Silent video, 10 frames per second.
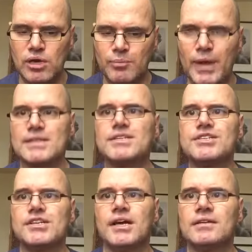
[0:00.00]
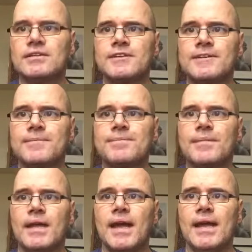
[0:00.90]
a practitioner
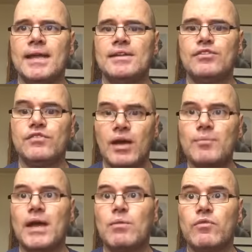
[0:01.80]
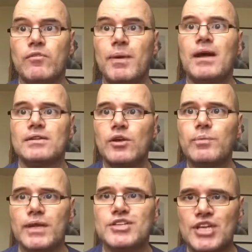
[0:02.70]
and you've come down with a bug, don't
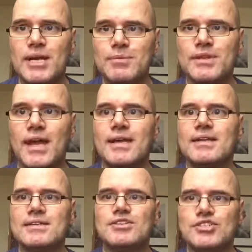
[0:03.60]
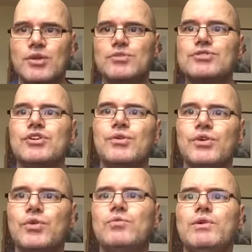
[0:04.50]
be ashamed of that. That just shows that you're
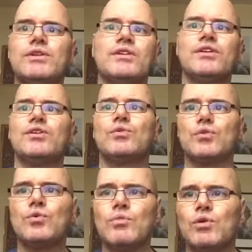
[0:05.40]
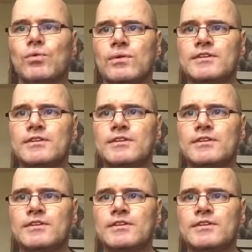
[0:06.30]
human and that you're normal.